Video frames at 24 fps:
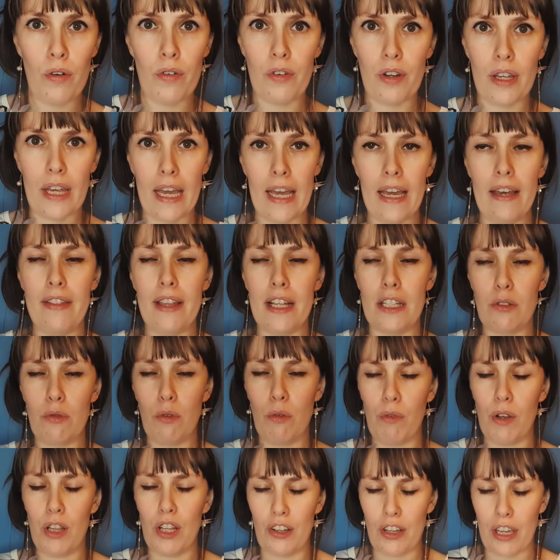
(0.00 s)
Okay, that's what
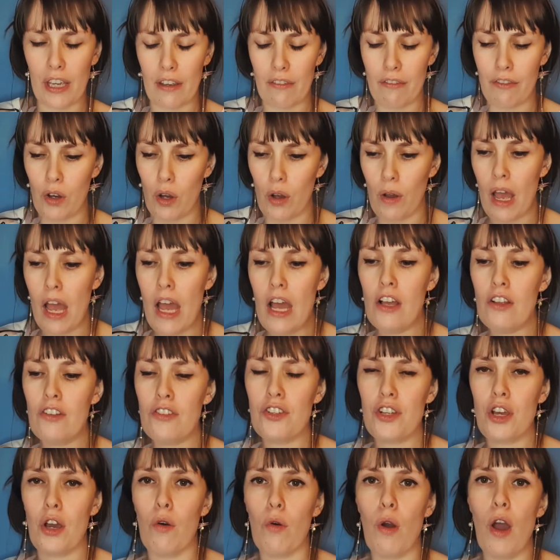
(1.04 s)
we're looking for.
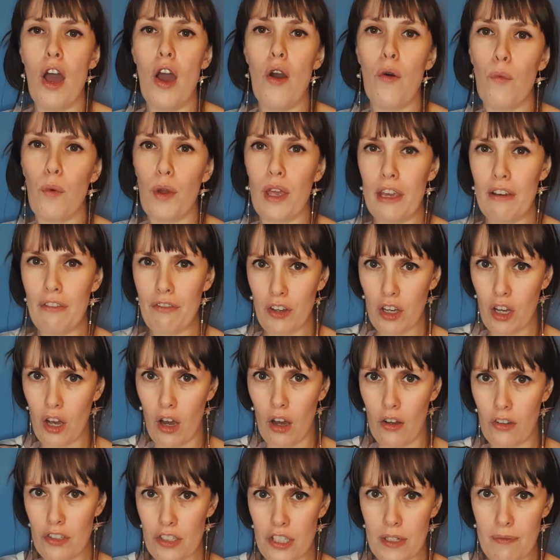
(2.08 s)
So we have
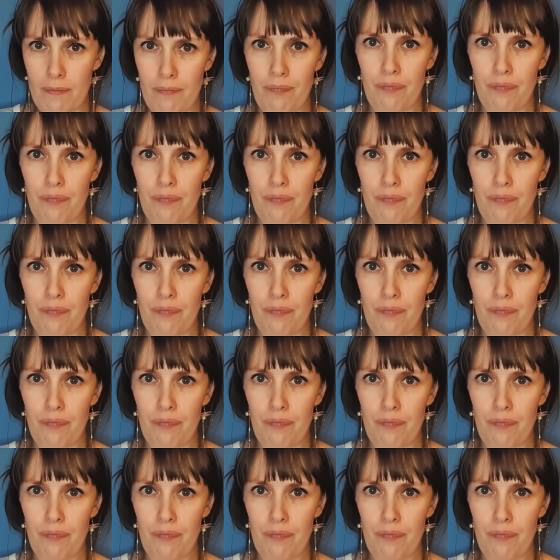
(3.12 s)
got